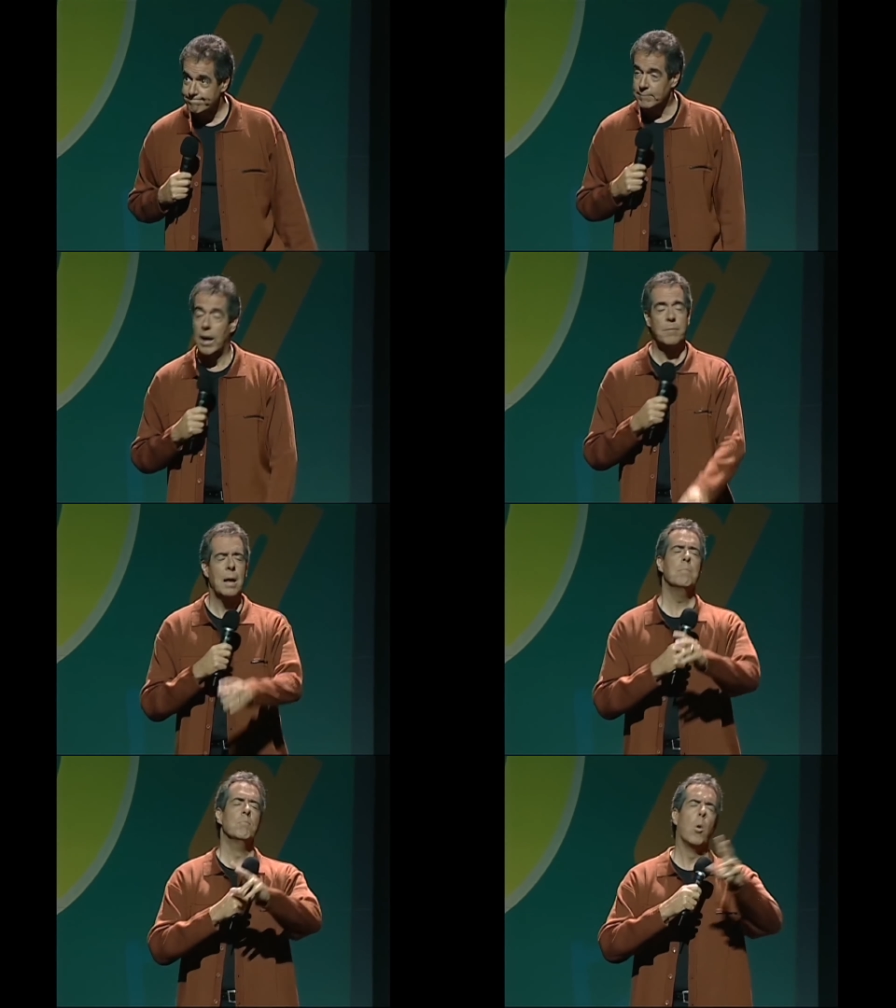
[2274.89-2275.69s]
Now, I'm
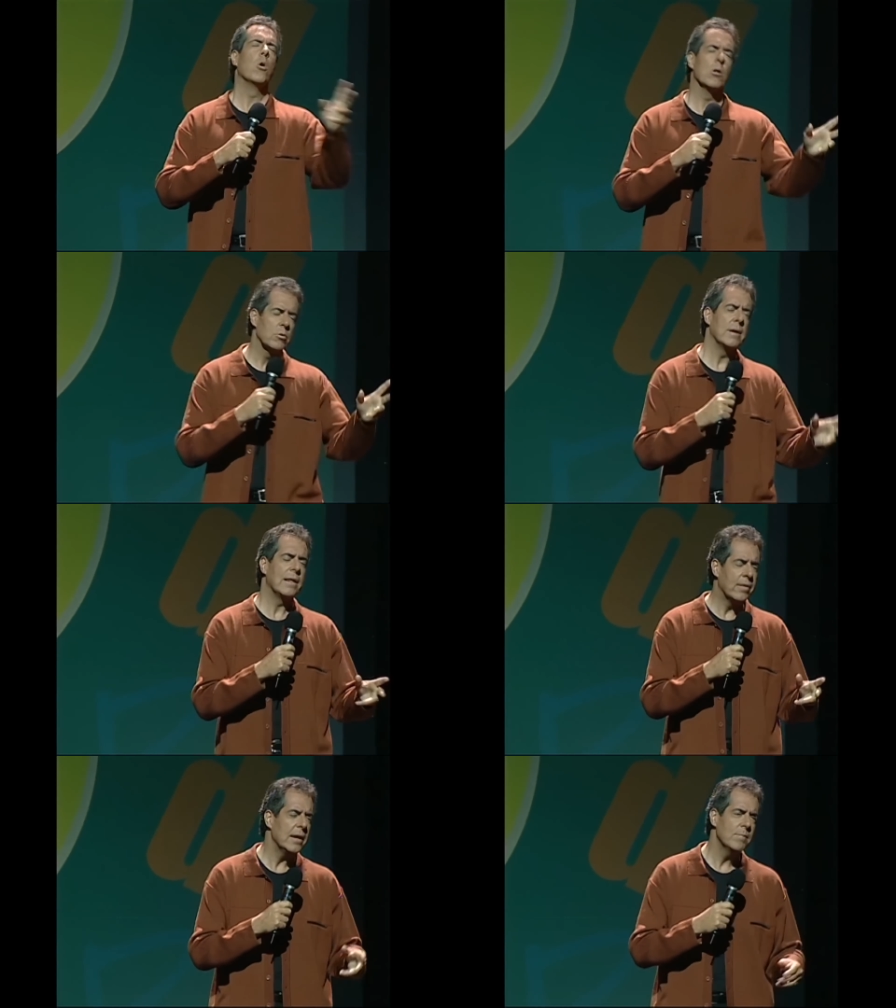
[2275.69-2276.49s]
not moral or
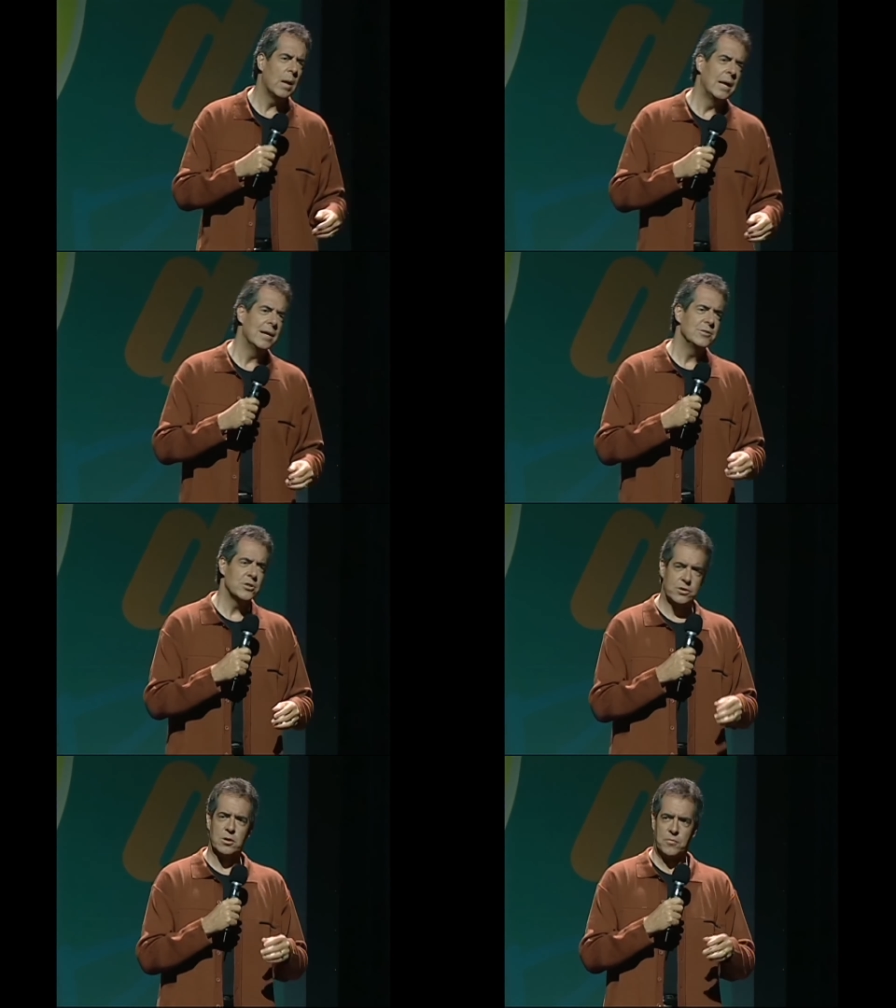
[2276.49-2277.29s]
anything.
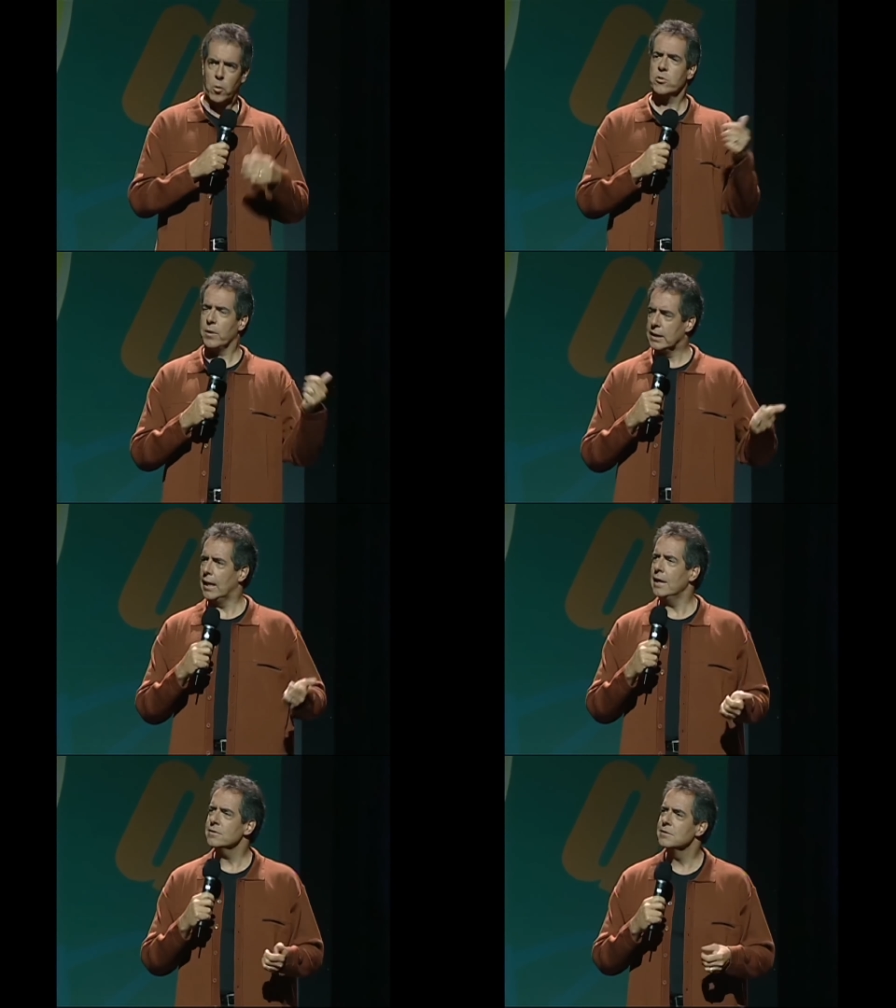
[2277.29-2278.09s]
Just in her fourth grade
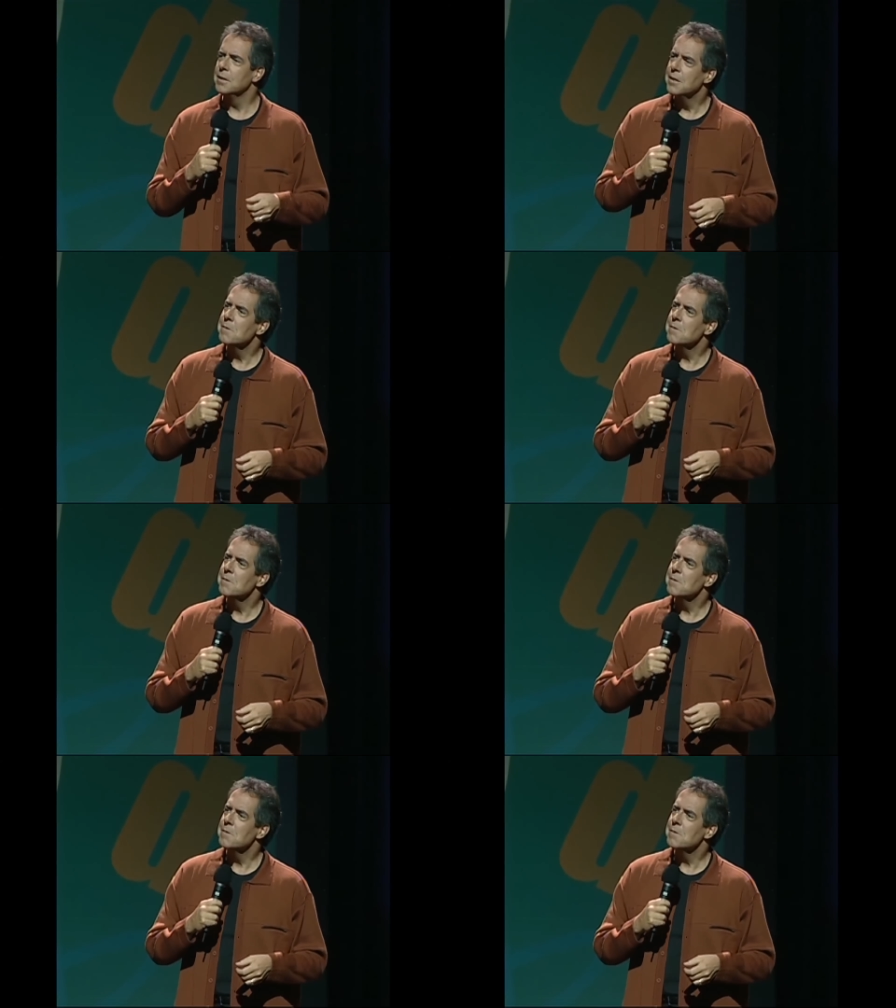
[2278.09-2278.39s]
class,